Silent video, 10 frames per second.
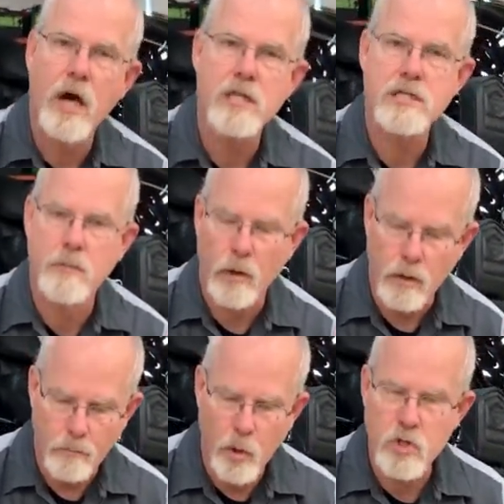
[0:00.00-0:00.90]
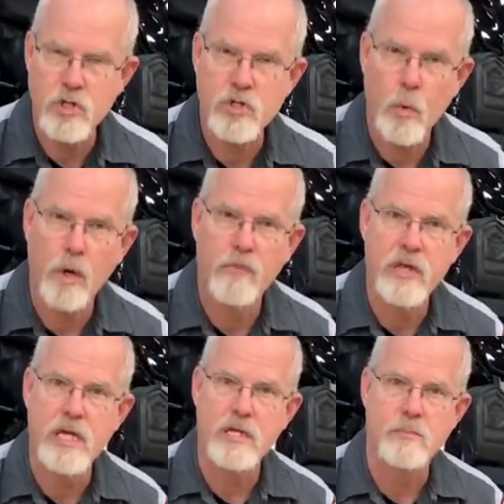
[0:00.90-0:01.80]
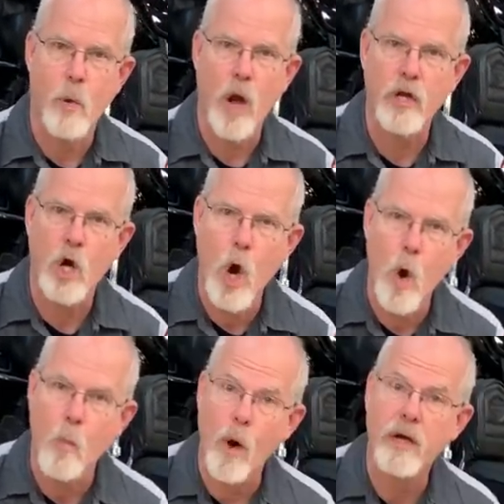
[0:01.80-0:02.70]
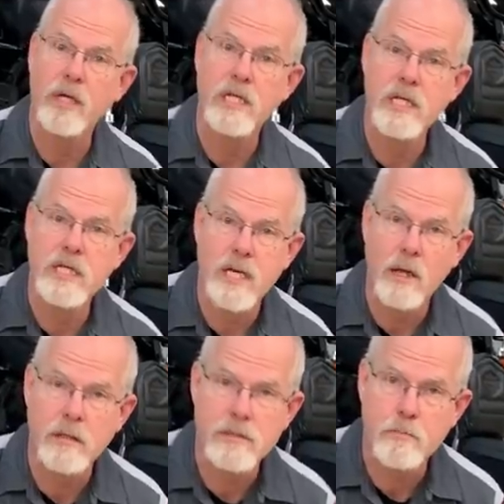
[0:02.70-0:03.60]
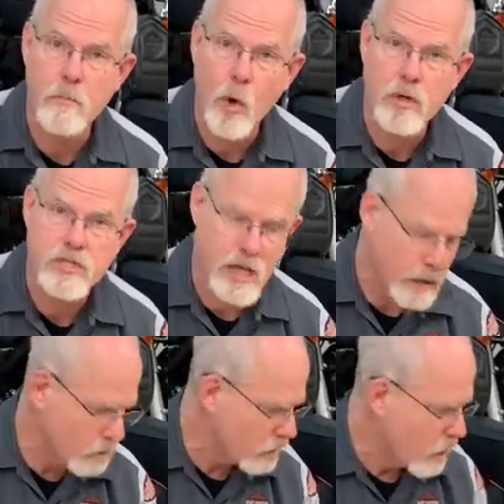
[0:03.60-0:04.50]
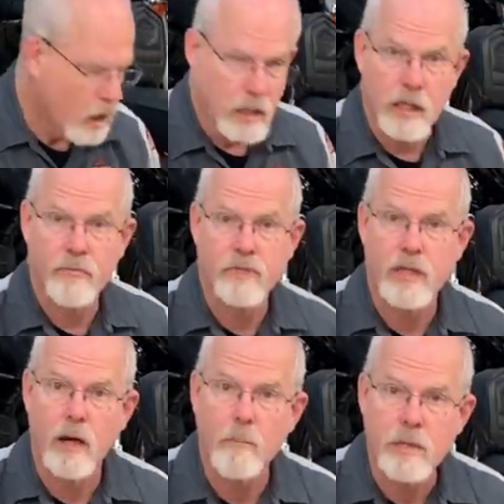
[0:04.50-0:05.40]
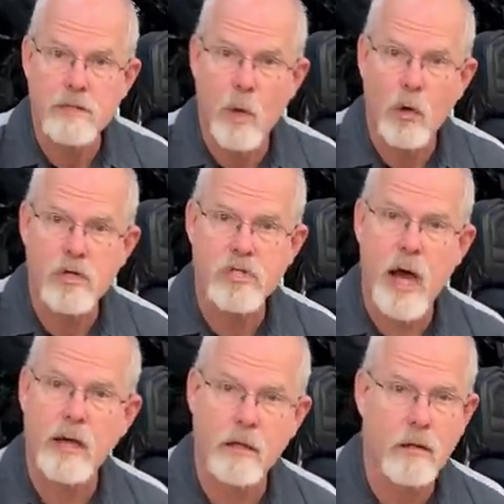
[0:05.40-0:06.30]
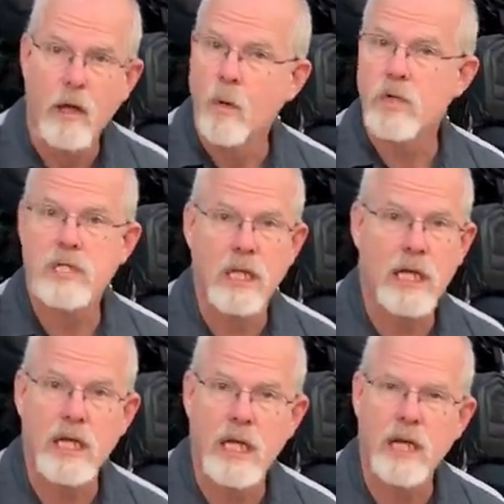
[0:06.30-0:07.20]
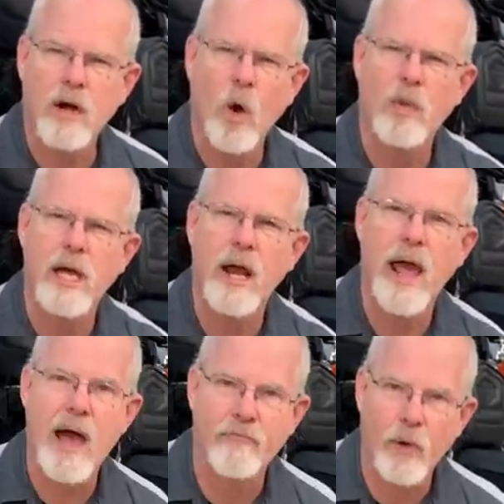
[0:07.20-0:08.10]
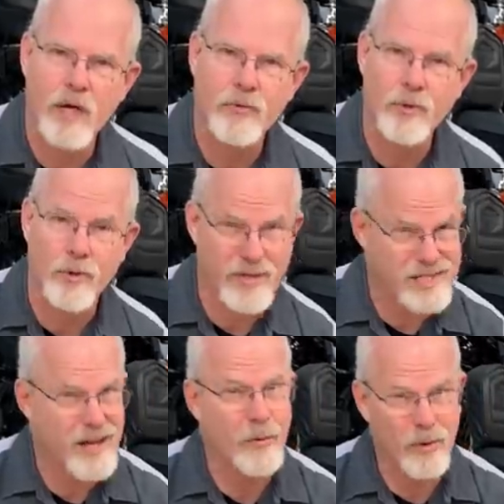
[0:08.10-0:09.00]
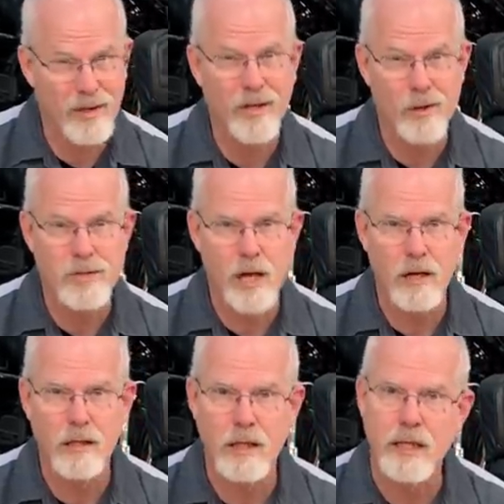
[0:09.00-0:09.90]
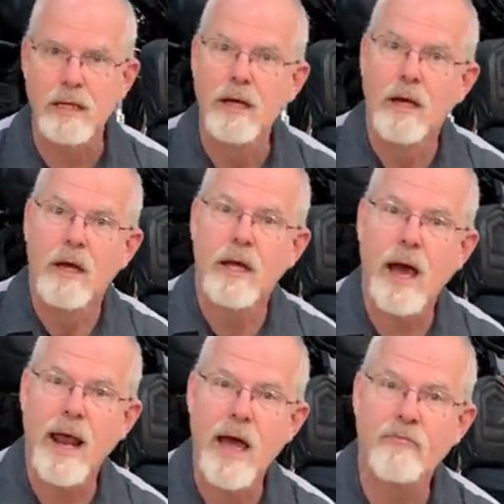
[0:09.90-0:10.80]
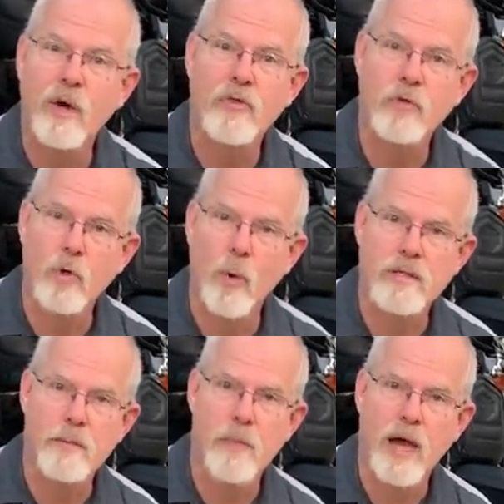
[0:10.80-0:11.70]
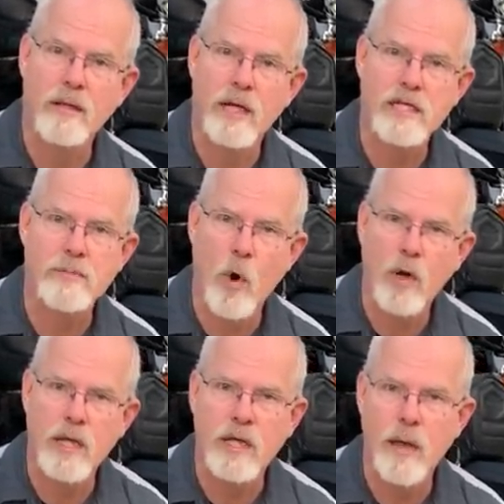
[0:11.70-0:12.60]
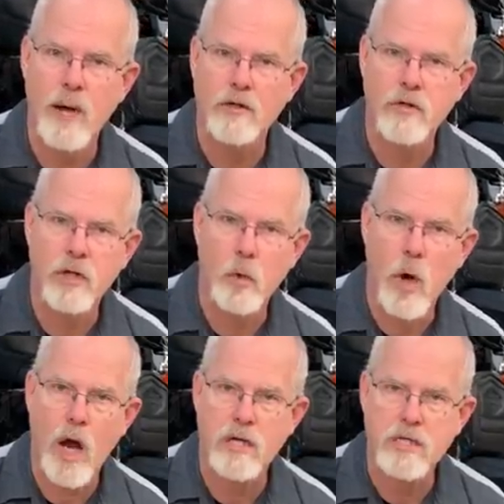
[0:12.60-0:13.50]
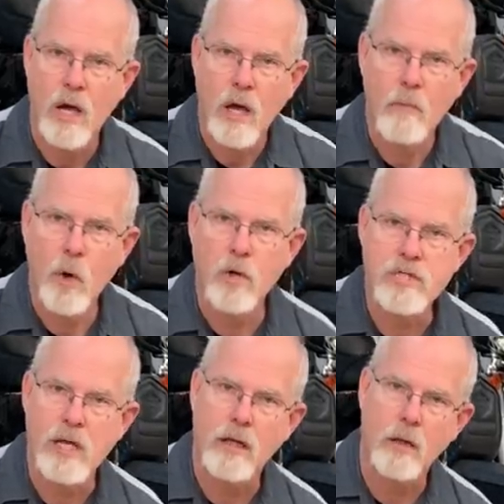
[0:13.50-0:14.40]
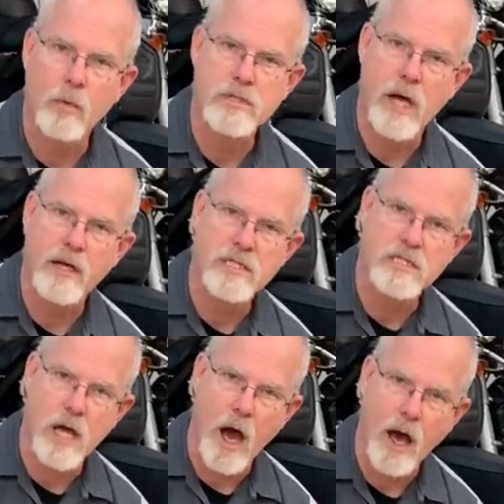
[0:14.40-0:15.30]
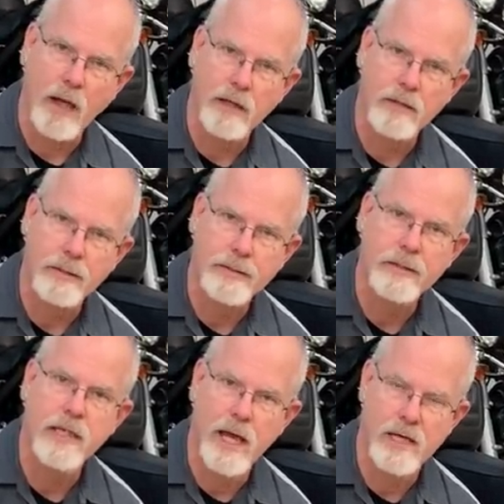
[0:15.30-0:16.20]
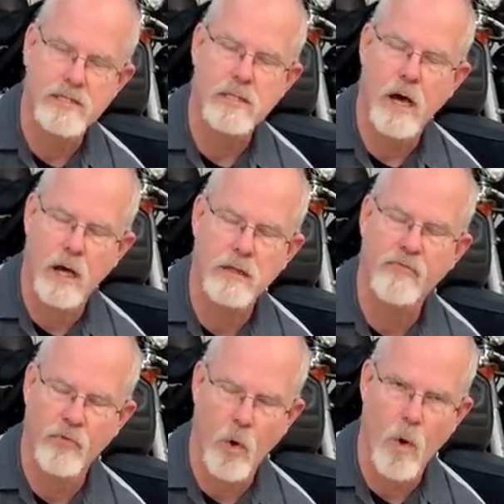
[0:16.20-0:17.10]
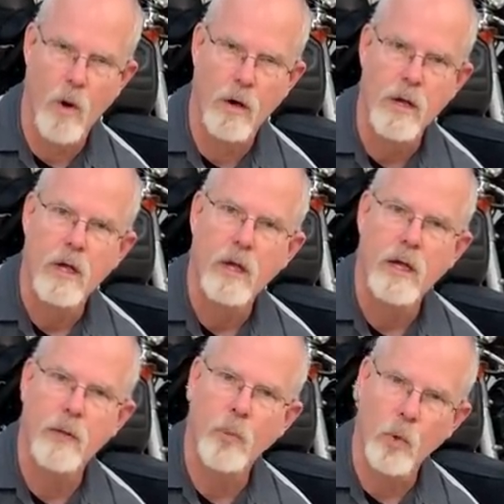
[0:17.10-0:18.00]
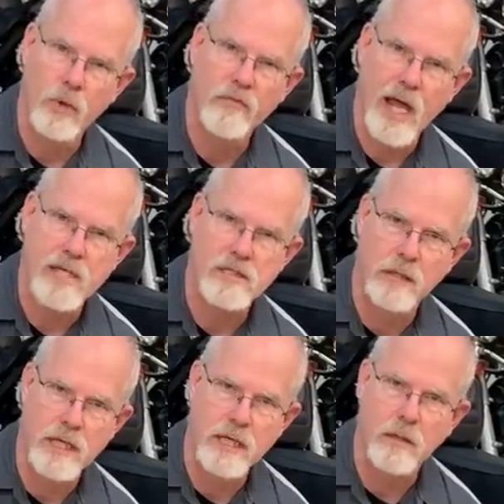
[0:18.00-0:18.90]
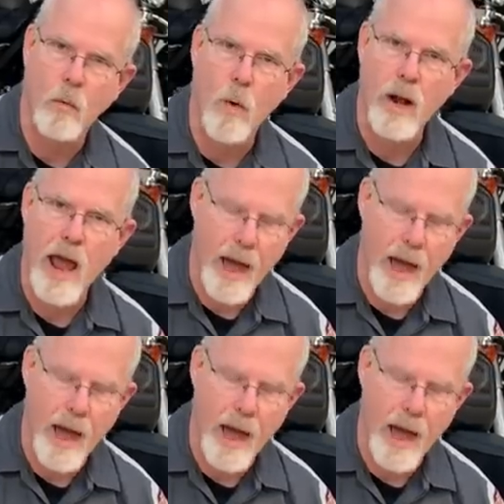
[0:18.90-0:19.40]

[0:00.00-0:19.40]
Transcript: customer purchased one of these, brought it home, wanted to detail his motorcycle. Lifted up his motorcycle, was cleaning it, only got halfway through. This guy really knows how to clean. Got halfway through, went to bed. The next morning he came out to the garage, motorcycle was on its side, yes, on the floor, in a pool of gasoline. What